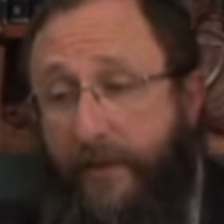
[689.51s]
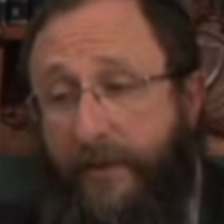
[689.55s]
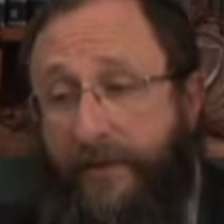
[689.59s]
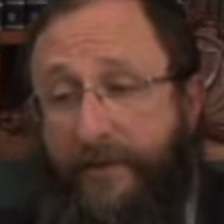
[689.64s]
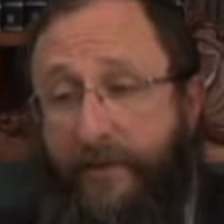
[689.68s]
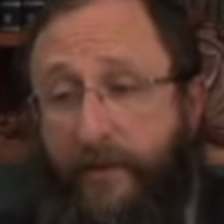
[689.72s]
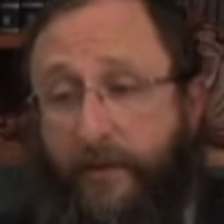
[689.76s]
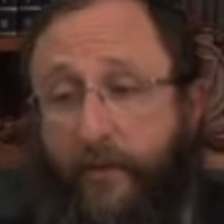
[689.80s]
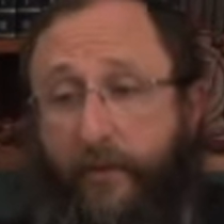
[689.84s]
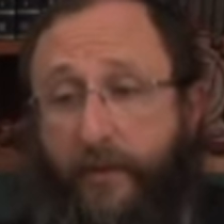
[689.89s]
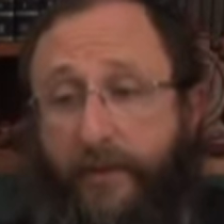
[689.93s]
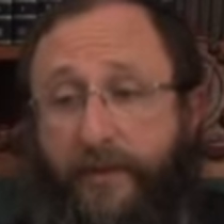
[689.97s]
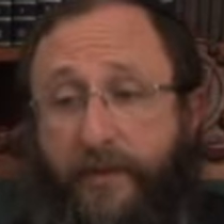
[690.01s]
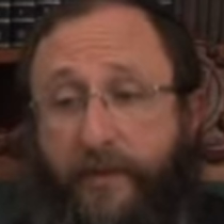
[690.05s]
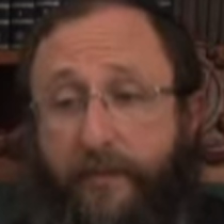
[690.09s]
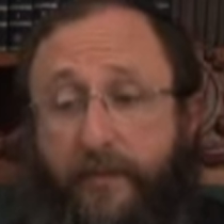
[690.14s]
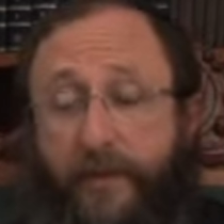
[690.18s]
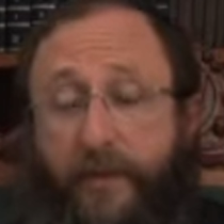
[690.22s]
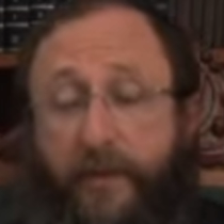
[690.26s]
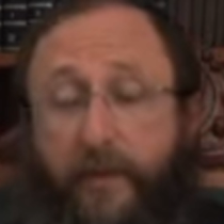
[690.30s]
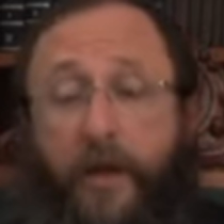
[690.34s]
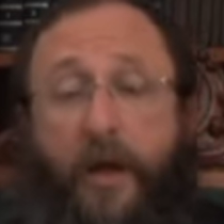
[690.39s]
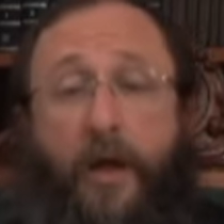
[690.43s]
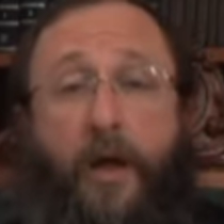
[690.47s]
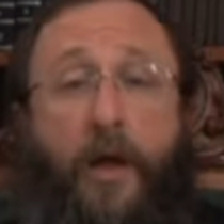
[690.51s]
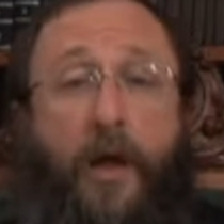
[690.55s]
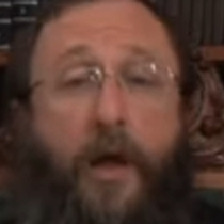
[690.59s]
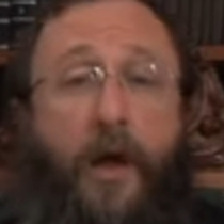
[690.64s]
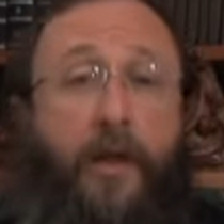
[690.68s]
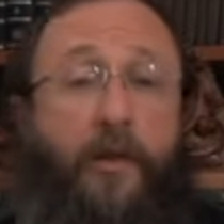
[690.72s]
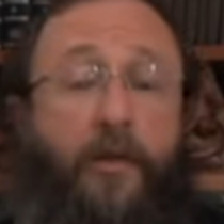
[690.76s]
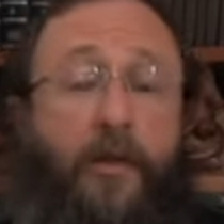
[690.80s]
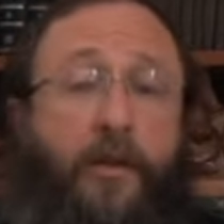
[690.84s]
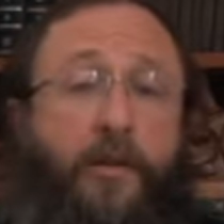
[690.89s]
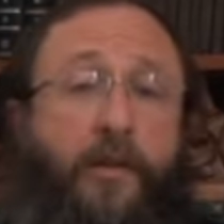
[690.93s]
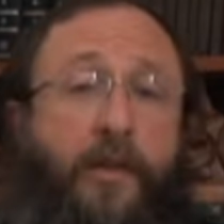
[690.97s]
Is it going to be
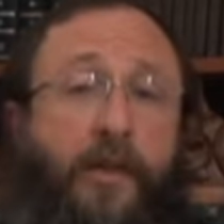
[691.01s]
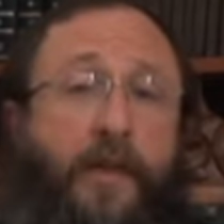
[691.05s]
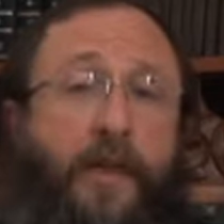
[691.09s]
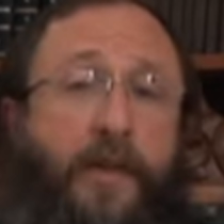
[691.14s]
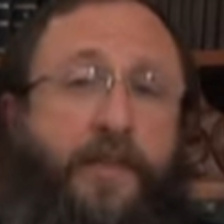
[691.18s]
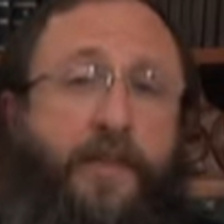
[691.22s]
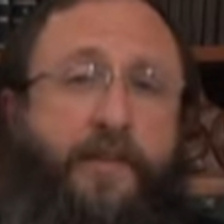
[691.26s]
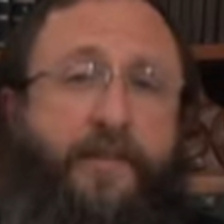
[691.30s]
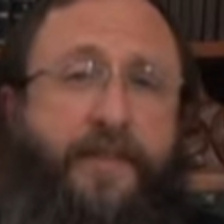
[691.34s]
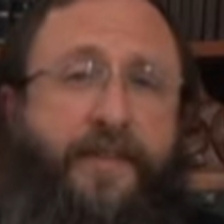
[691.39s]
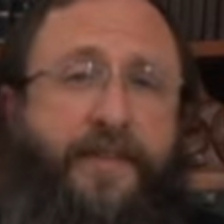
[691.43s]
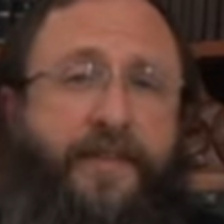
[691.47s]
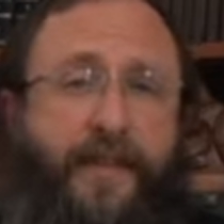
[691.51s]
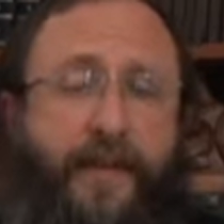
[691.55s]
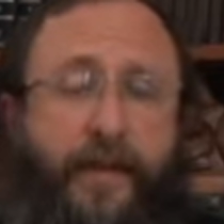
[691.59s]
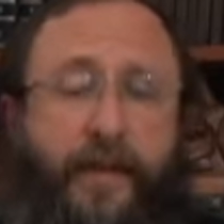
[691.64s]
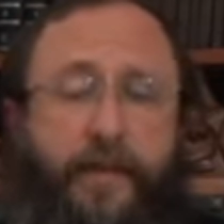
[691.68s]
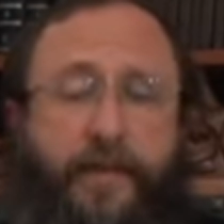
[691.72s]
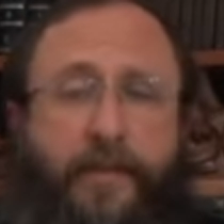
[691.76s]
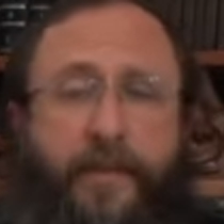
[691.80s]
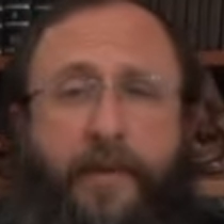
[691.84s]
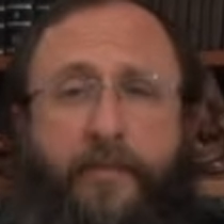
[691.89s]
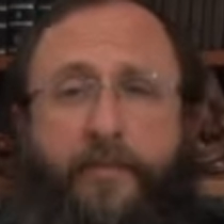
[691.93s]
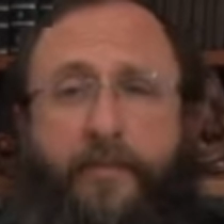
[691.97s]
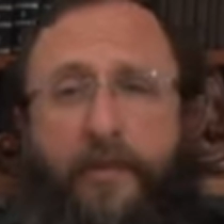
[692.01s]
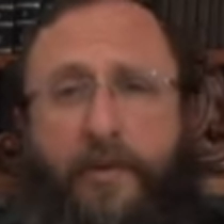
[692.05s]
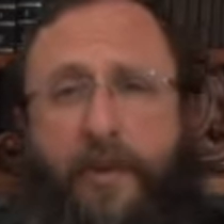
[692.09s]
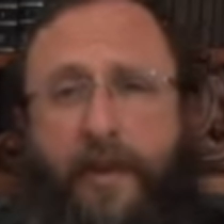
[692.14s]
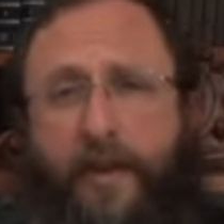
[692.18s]
along the lines of the second temple?